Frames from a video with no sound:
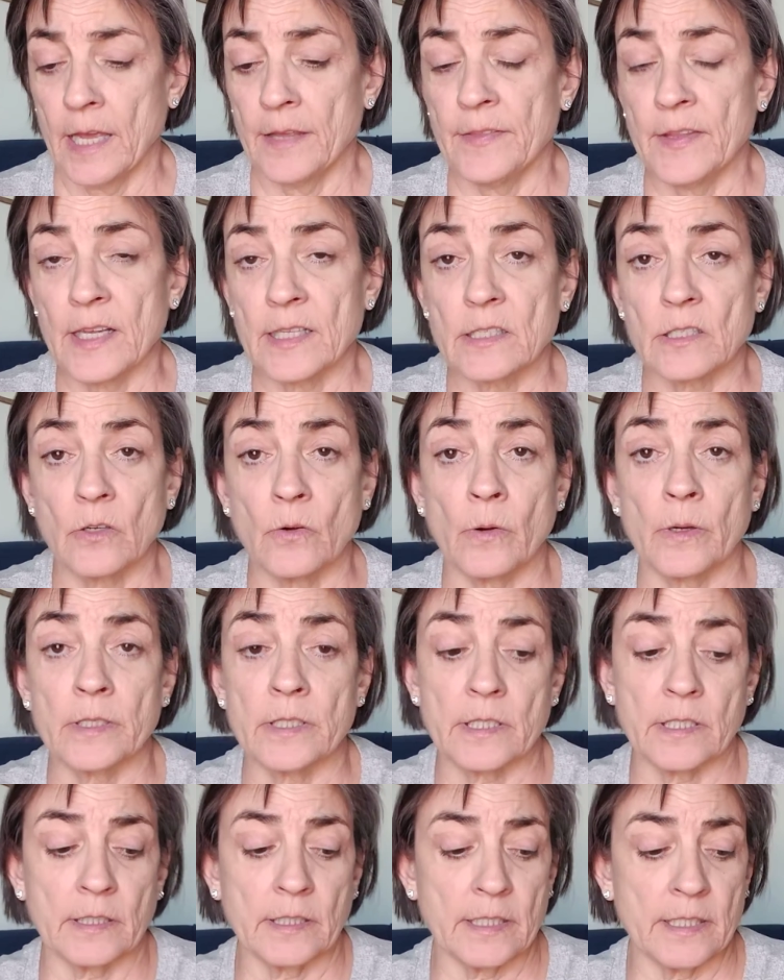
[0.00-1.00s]
and that's
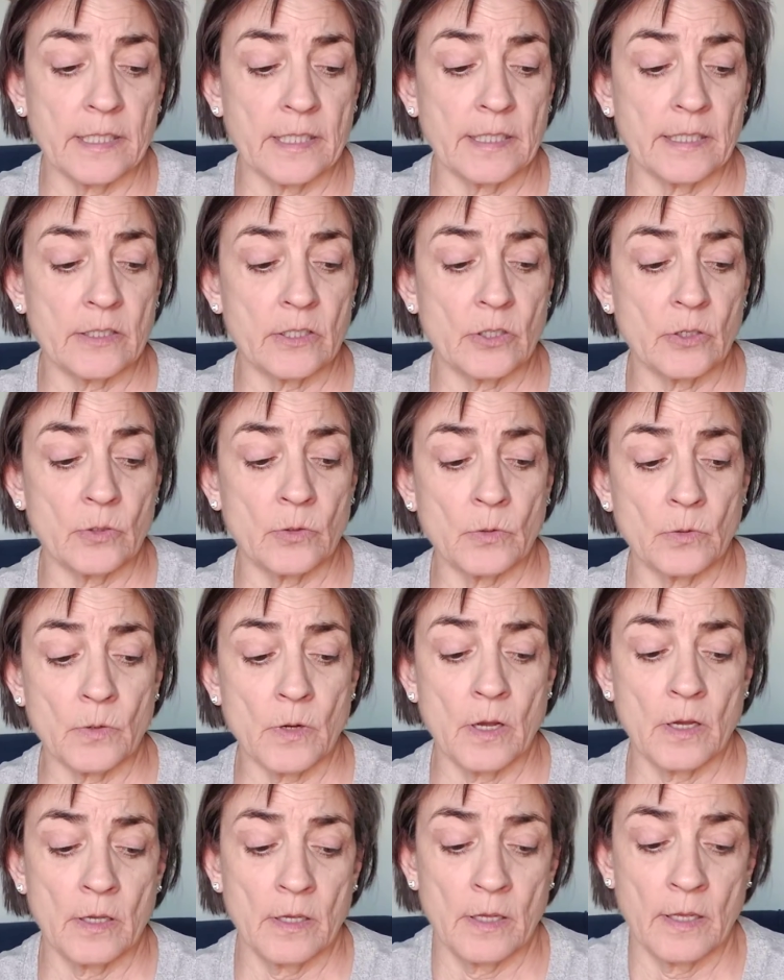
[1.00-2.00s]
going to lead
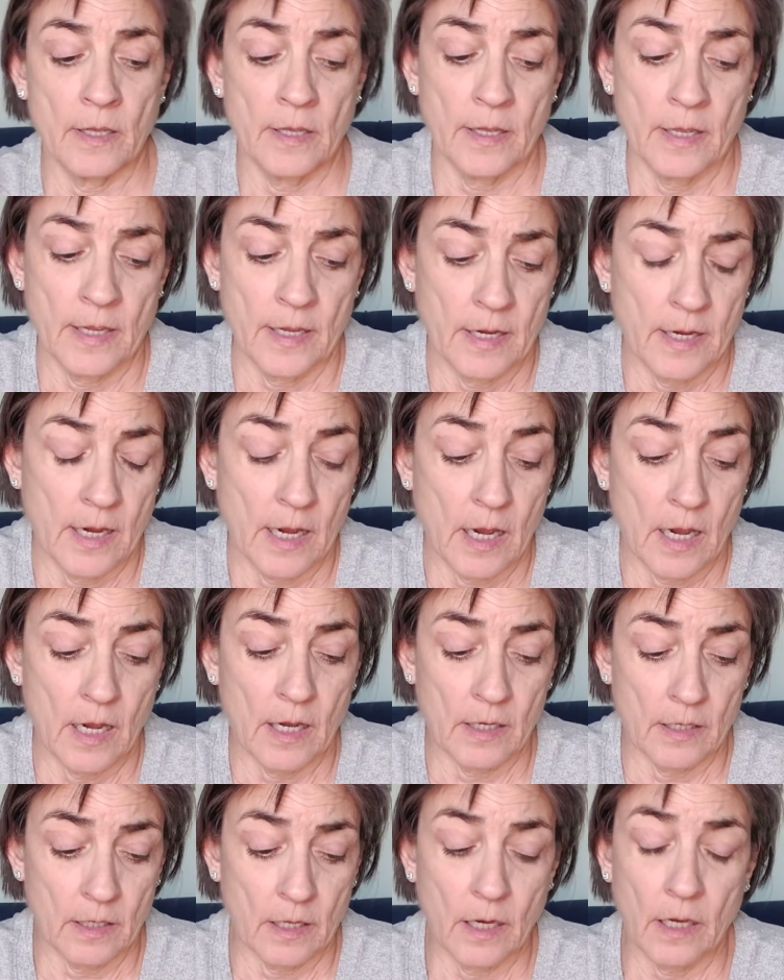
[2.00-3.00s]
to
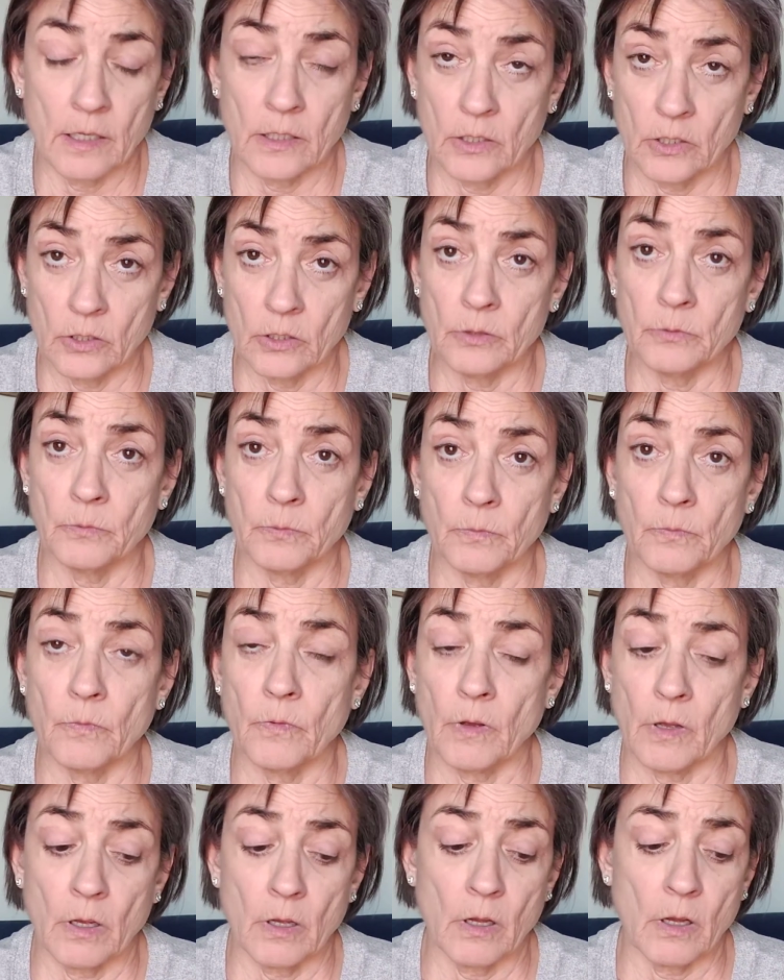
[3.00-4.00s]
a, a good
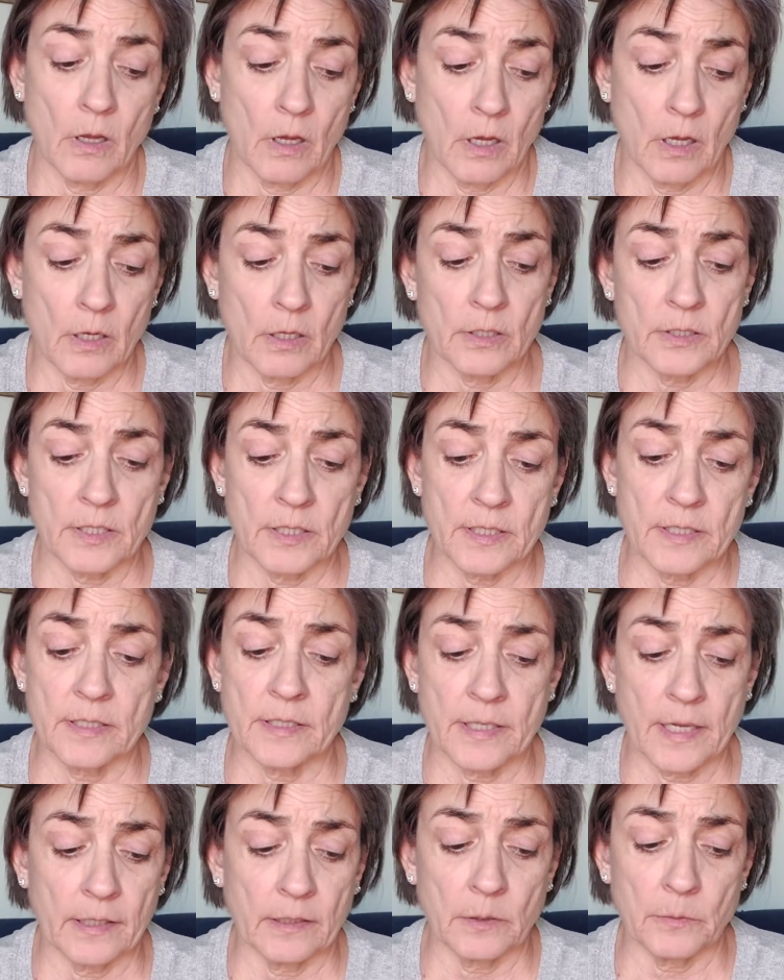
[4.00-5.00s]

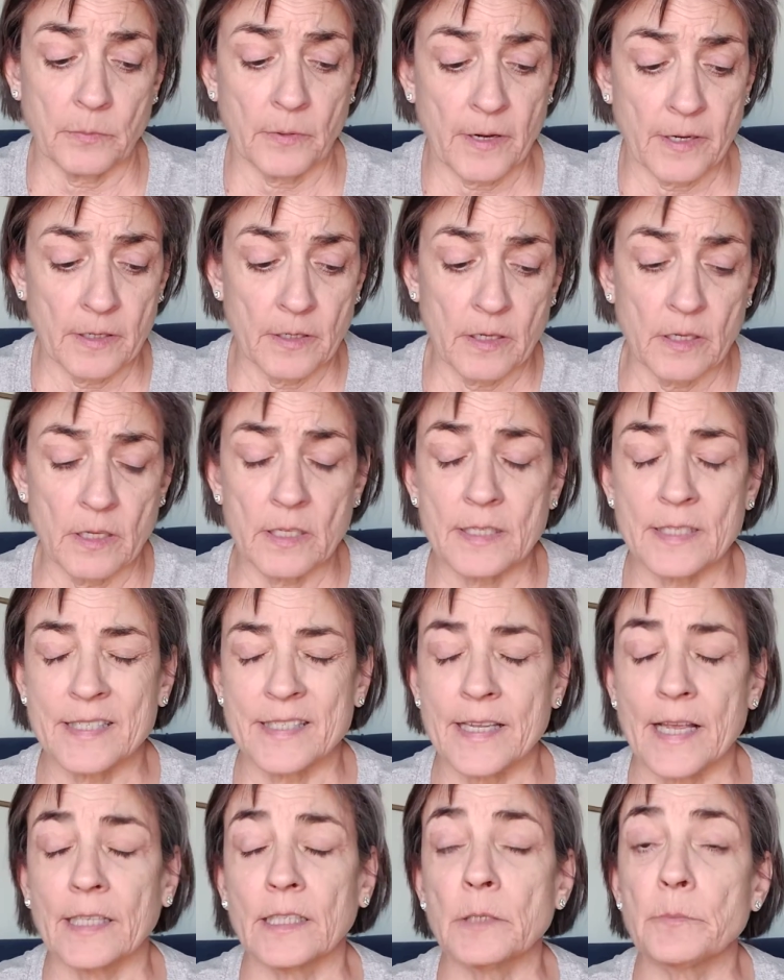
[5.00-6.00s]
celebrate
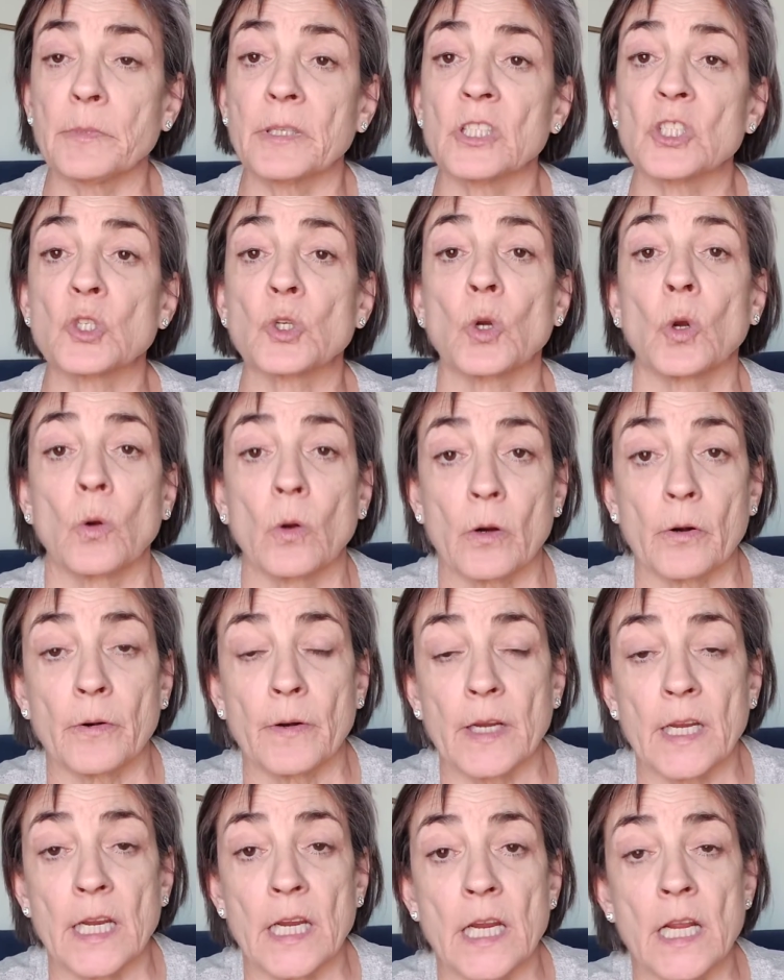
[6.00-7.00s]

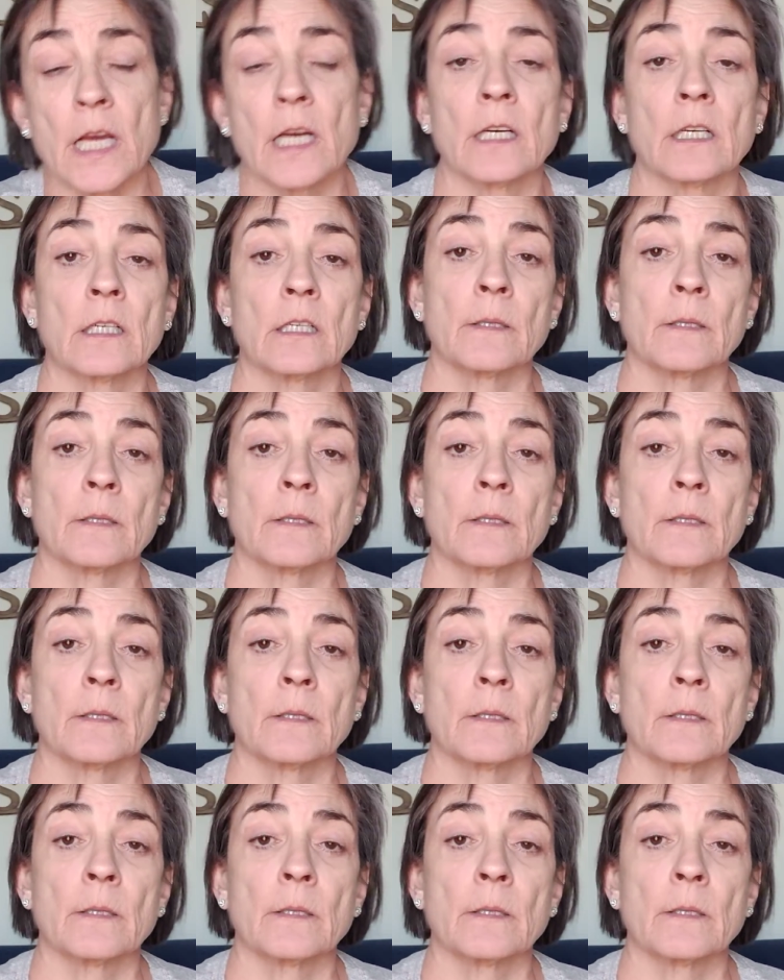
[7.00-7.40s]
celebratory